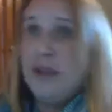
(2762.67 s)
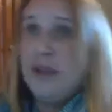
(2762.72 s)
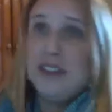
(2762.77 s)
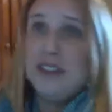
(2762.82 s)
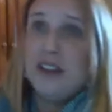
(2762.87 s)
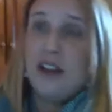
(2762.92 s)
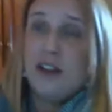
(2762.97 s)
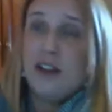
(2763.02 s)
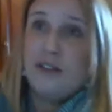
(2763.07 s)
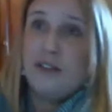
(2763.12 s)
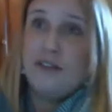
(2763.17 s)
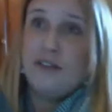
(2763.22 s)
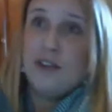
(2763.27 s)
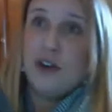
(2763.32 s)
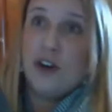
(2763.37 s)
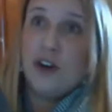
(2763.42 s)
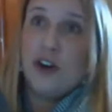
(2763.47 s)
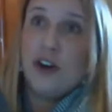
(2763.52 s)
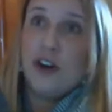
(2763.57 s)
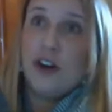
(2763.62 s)
the best color
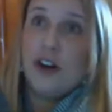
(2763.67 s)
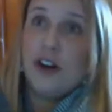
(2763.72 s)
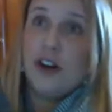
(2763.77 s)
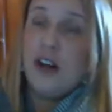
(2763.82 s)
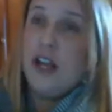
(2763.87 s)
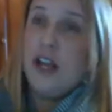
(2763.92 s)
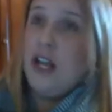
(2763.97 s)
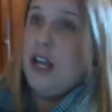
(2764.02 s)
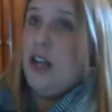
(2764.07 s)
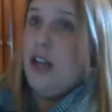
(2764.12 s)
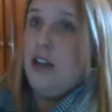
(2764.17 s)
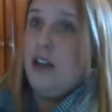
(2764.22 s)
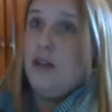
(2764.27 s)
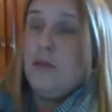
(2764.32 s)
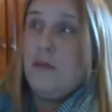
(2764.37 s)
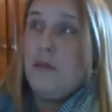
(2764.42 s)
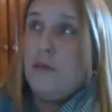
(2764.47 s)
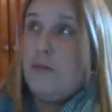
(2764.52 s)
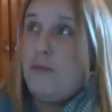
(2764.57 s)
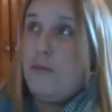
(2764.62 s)
for her
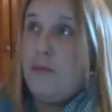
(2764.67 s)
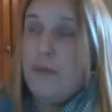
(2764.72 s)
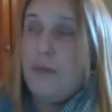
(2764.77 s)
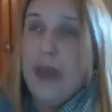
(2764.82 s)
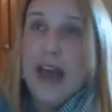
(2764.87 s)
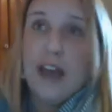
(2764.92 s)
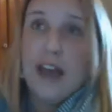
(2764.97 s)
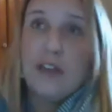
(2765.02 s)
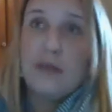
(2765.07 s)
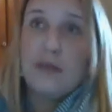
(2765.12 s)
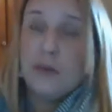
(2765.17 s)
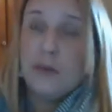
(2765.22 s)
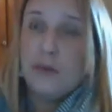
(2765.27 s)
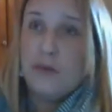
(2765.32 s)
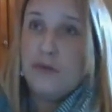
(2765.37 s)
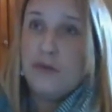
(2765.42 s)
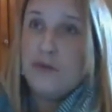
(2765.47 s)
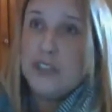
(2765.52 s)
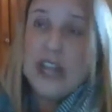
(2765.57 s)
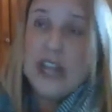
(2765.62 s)

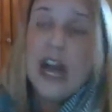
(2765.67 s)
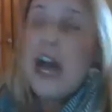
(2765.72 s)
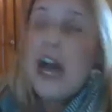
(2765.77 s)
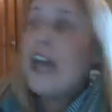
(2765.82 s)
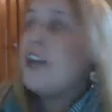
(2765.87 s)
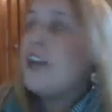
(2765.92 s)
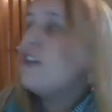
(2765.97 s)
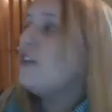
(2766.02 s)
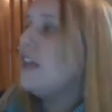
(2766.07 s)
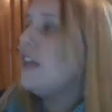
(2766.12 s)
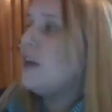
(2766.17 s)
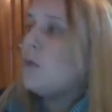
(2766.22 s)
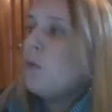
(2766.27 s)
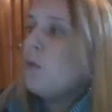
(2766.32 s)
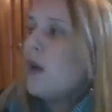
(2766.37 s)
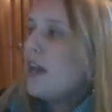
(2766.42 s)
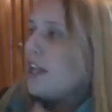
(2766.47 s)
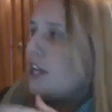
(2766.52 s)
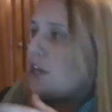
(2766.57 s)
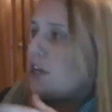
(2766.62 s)
bathroom tile? Like
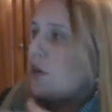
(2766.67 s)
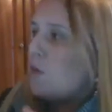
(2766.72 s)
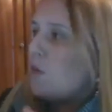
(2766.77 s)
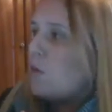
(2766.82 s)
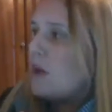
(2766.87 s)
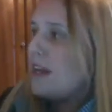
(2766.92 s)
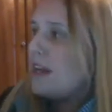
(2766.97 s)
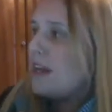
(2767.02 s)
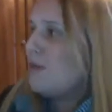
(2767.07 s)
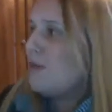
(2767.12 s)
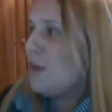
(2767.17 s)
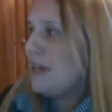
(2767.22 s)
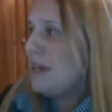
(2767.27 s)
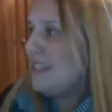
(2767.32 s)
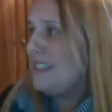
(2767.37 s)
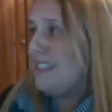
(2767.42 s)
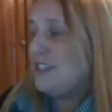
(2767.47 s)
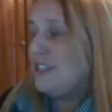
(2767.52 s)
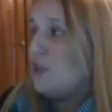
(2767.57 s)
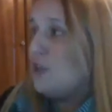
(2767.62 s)
what
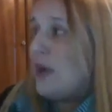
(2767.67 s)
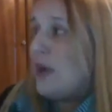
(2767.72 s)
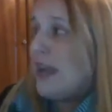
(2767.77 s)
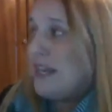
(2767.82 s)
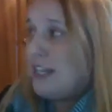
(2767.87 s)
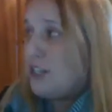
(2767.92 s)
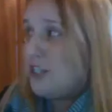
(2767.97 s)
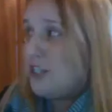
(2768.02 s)
is this? Do I